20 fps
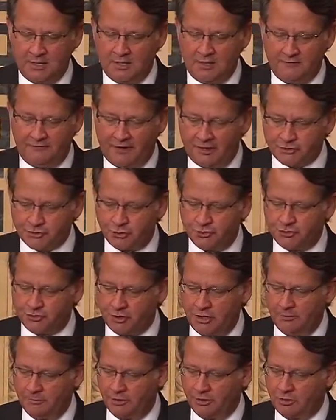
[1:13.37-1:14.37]
Veteran
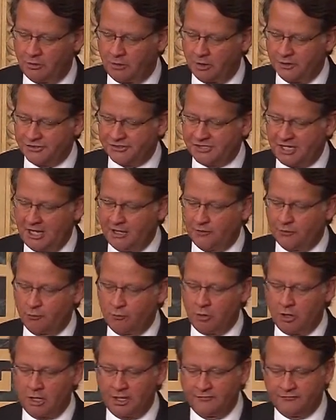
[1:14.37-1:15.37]
treatment courts take the
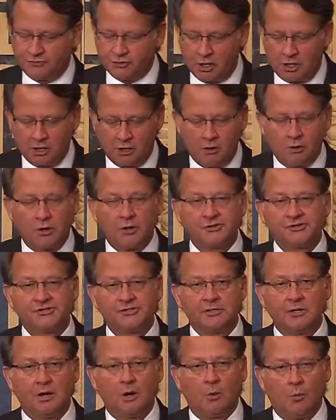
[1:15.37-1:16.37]
work of drug
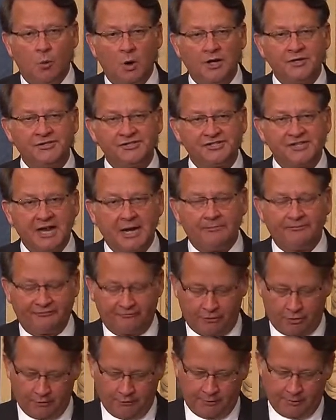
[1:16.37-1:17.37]
courts one step
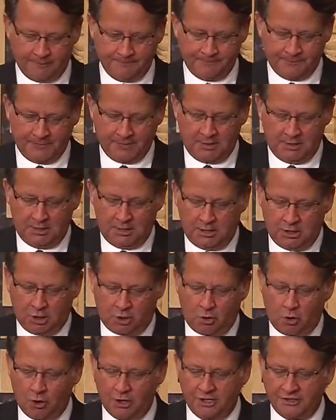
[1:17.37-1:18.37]
further.
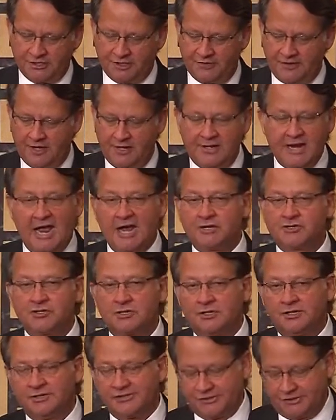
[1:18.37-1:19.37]
According to the
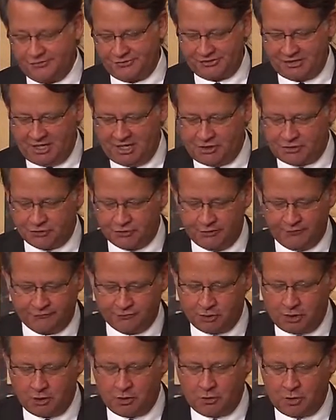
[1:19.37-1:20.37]
National Association of
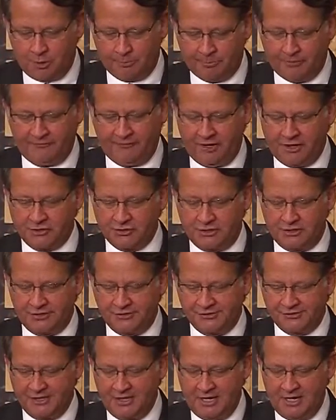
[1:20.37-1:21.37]
Drug Court
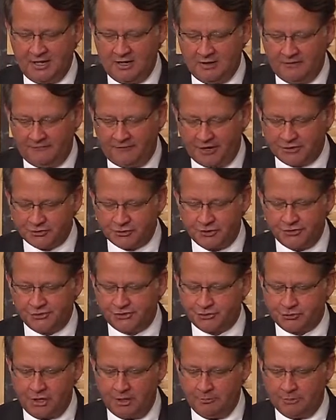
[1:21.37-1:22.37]
Professionals, veterans
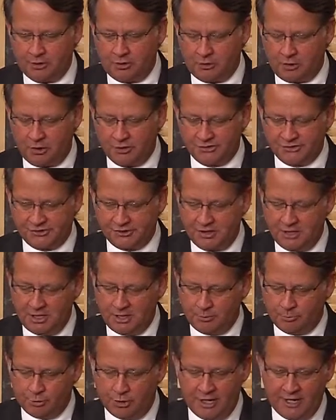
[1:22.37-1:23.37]
treatment courts
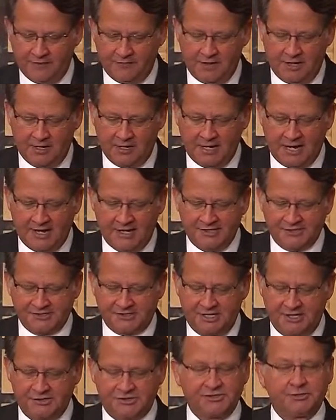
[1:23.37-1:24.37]
bring the United
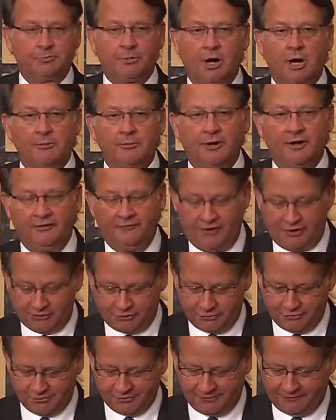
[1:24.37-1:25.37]
States Department of
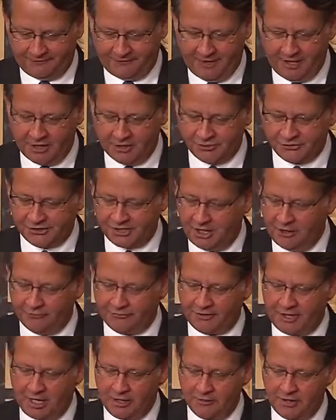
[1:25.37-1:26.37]
Veterans Affairs,
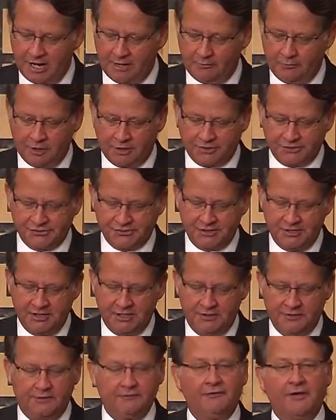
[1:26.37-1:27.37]
healthcare networks,
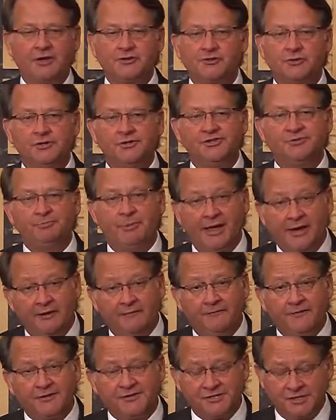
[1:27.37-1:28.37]
the Veterans
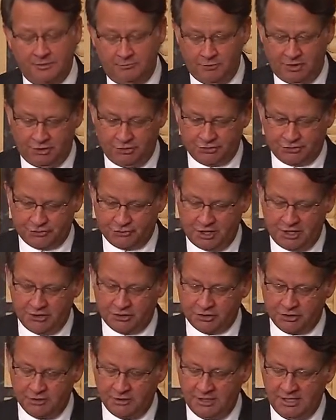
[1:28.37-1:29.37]
Benefits
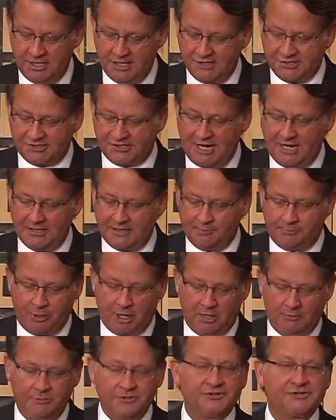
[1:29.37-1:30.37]
Administration, State
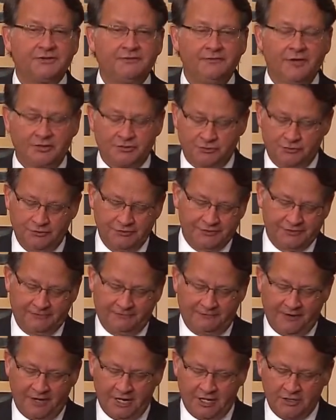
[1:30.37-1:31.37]
Departments of Veterans
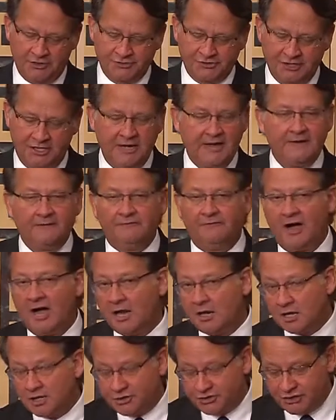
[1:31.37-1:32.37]
Affairs,
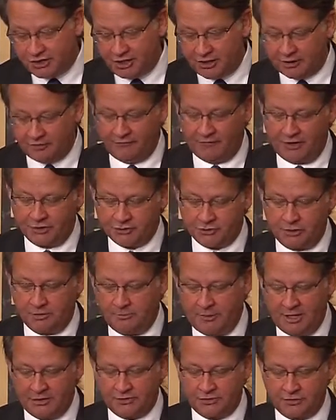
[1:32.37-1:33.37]
volunteer veteran
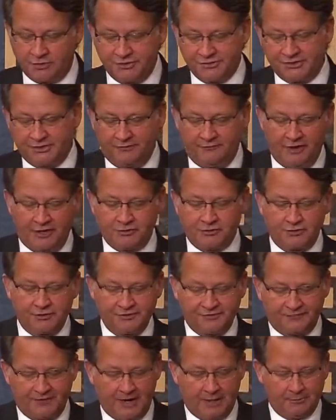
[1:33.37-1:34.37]
mentors, and
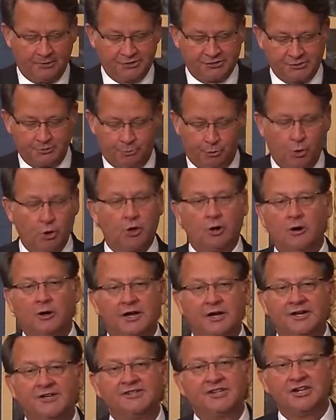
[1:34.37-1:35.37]
veterans family support
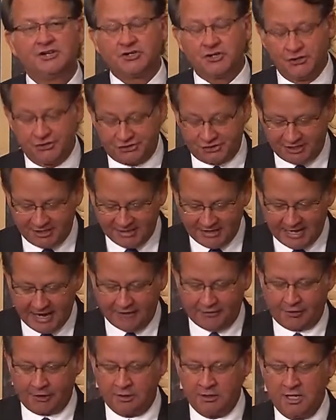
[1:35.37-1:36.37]
organizations
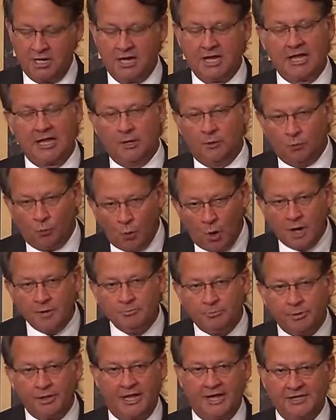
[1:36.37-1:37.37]
together in
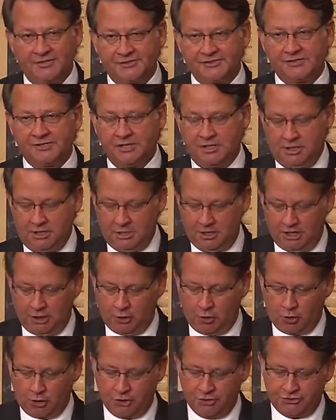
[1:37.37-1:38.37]
one place in
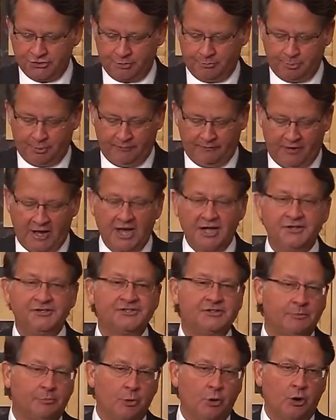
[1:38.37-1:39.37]
order to provide
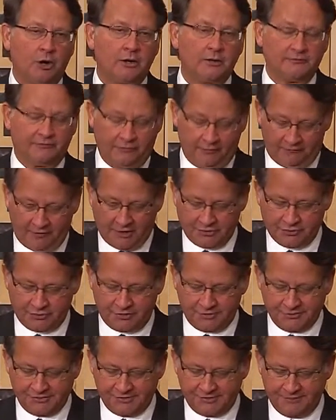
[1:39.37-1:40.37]
support for
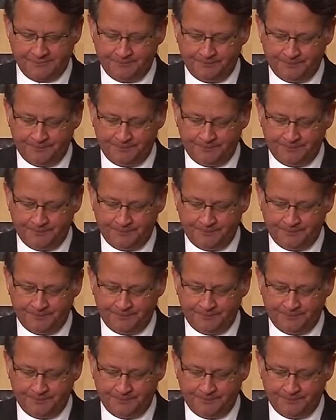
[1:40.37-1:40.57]
veterans.